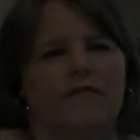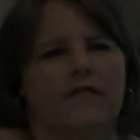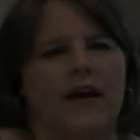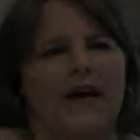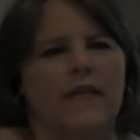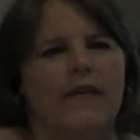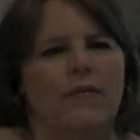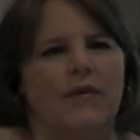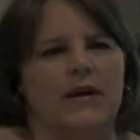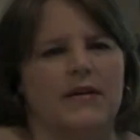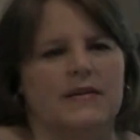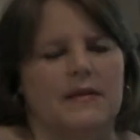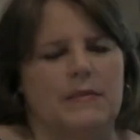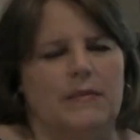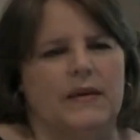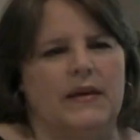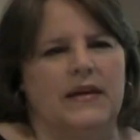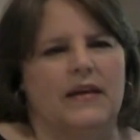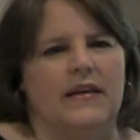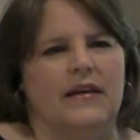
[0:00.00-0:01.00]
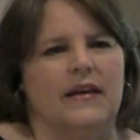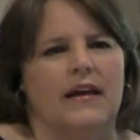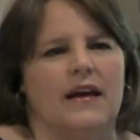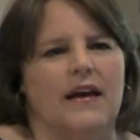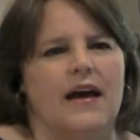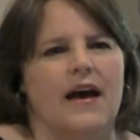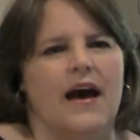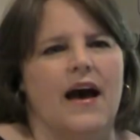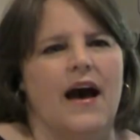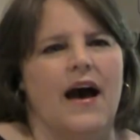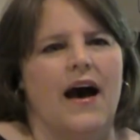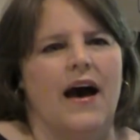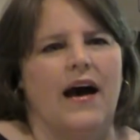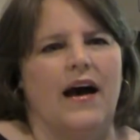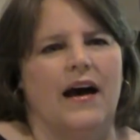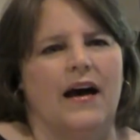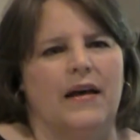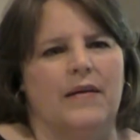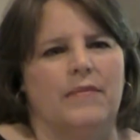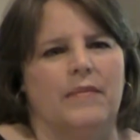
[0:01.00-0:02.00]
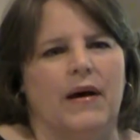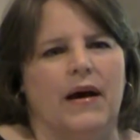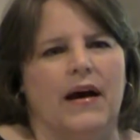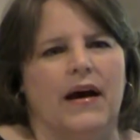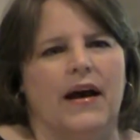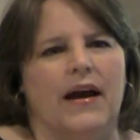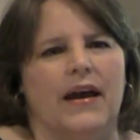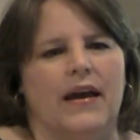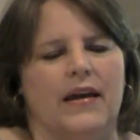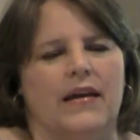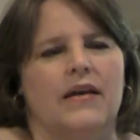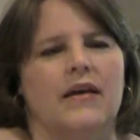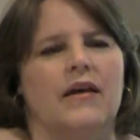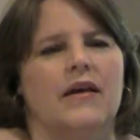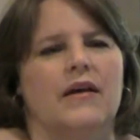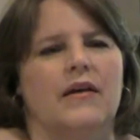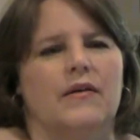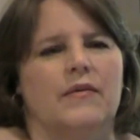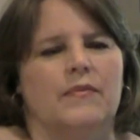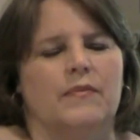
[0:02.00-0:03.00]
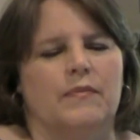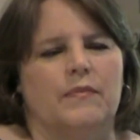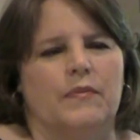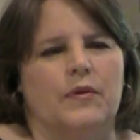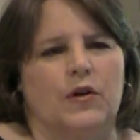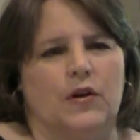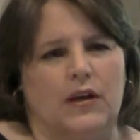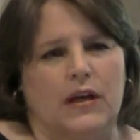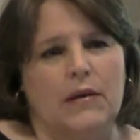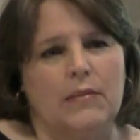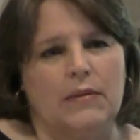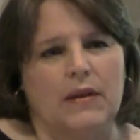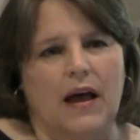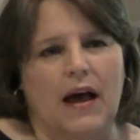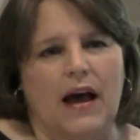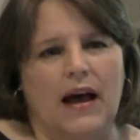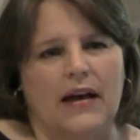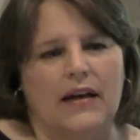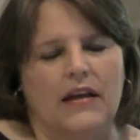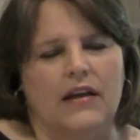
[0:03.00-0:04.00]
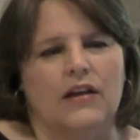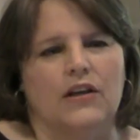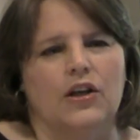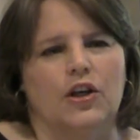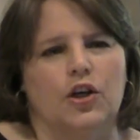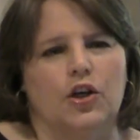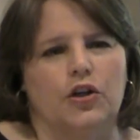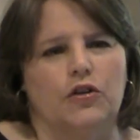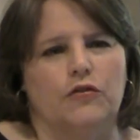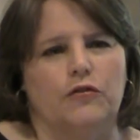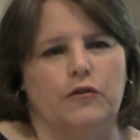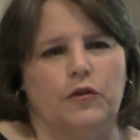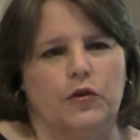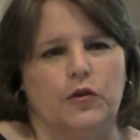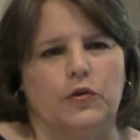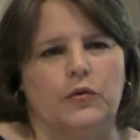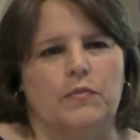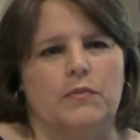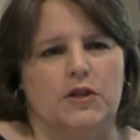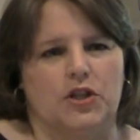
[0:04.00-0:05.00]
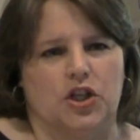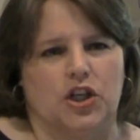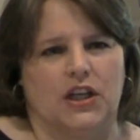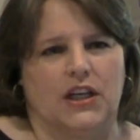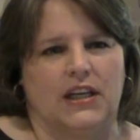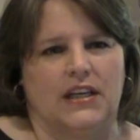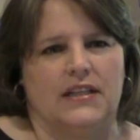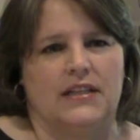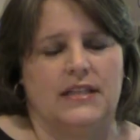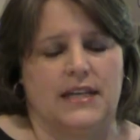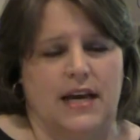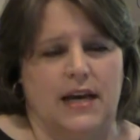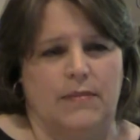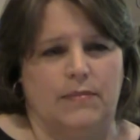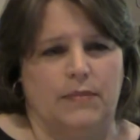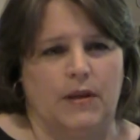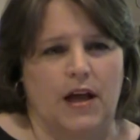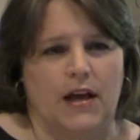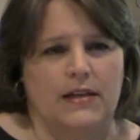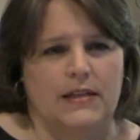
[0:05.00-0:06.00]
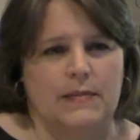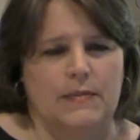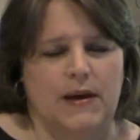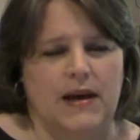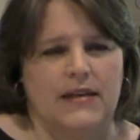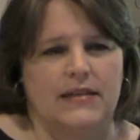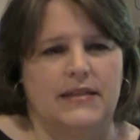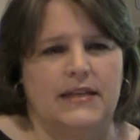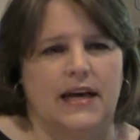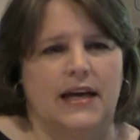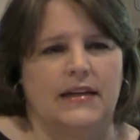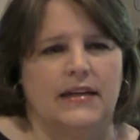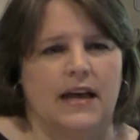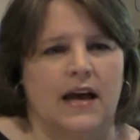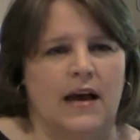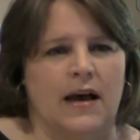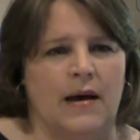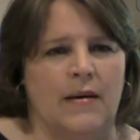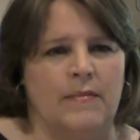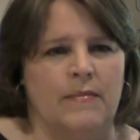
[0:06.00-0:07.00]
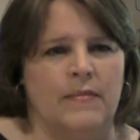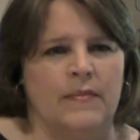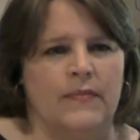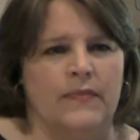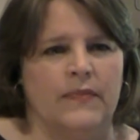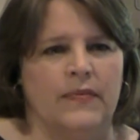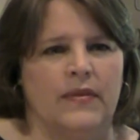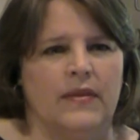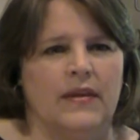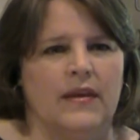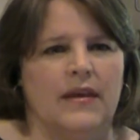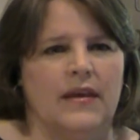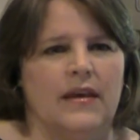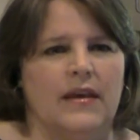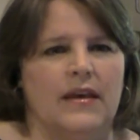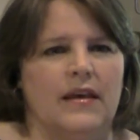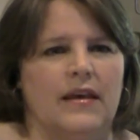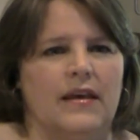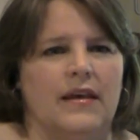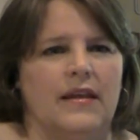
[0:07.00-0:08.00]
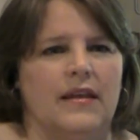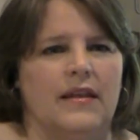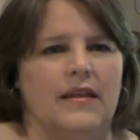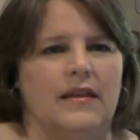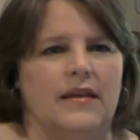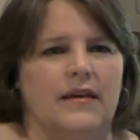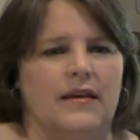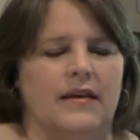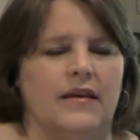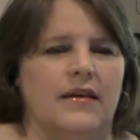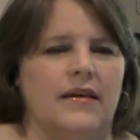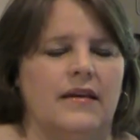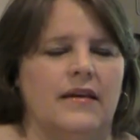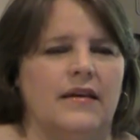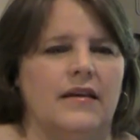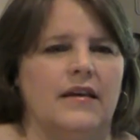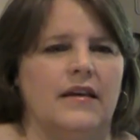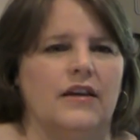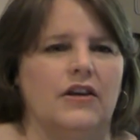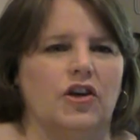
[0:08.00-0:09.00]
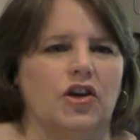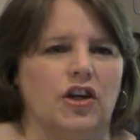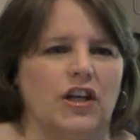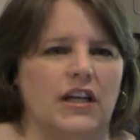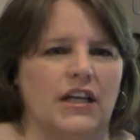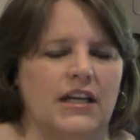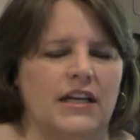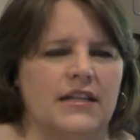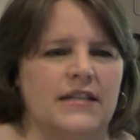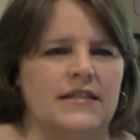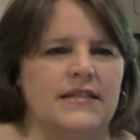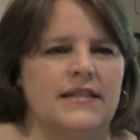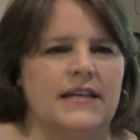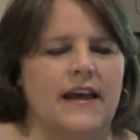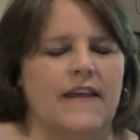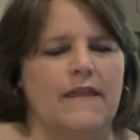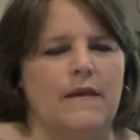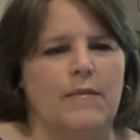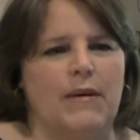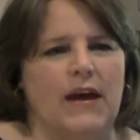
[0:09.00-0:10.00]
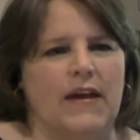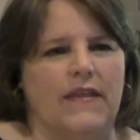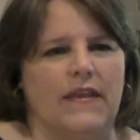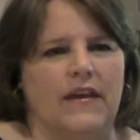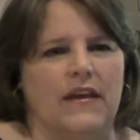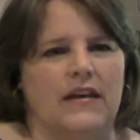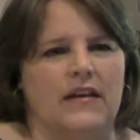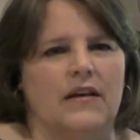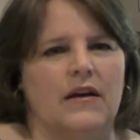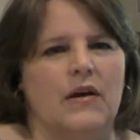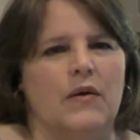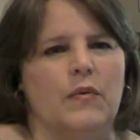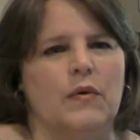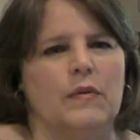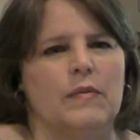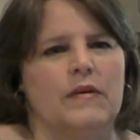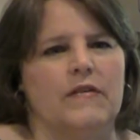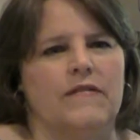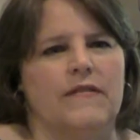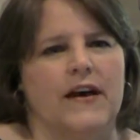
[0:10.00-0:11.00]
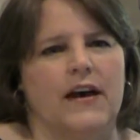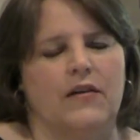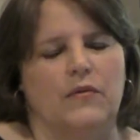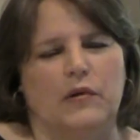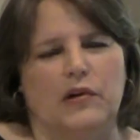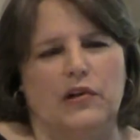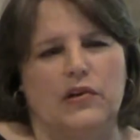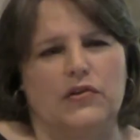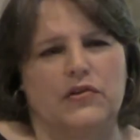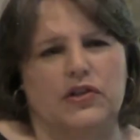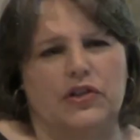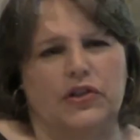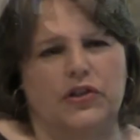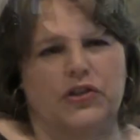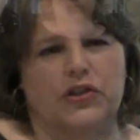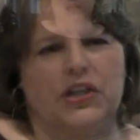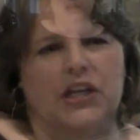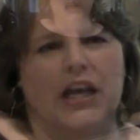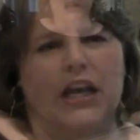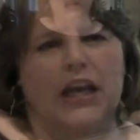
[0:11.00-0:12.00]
find the recipe on my cooking blog, goodfoodmichigan.blogspot.com. The ingredients and the method will be found when you search